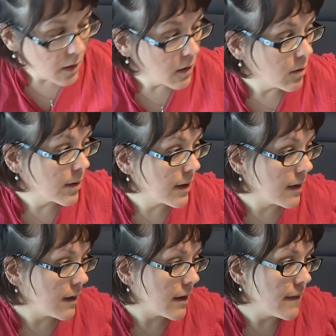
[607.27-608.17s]

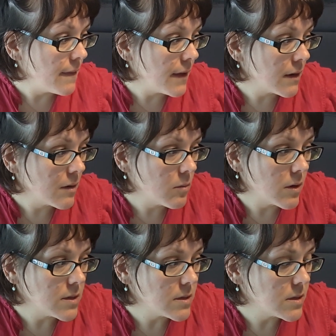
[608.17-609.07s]
Okay, and then I
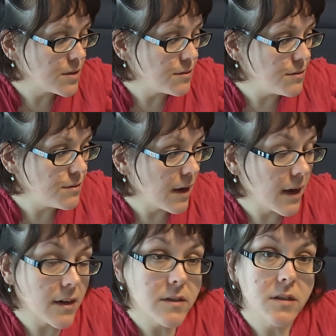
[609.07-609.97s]
wanted to
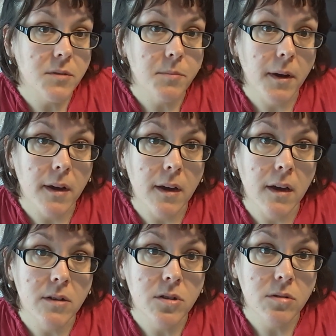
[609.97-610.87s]
add to
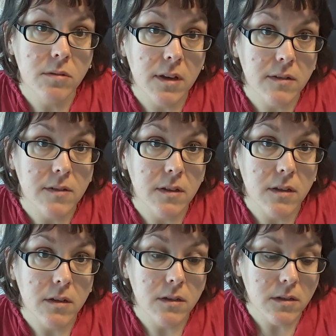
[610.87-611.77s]
my
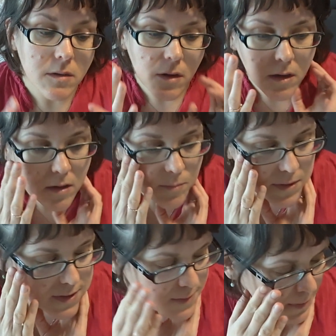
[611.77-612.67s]
2000
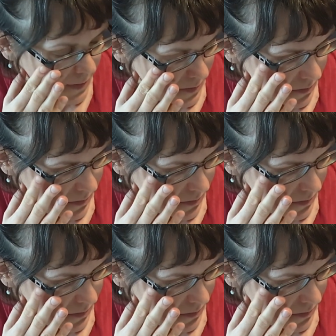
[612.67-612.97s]
piece puzzle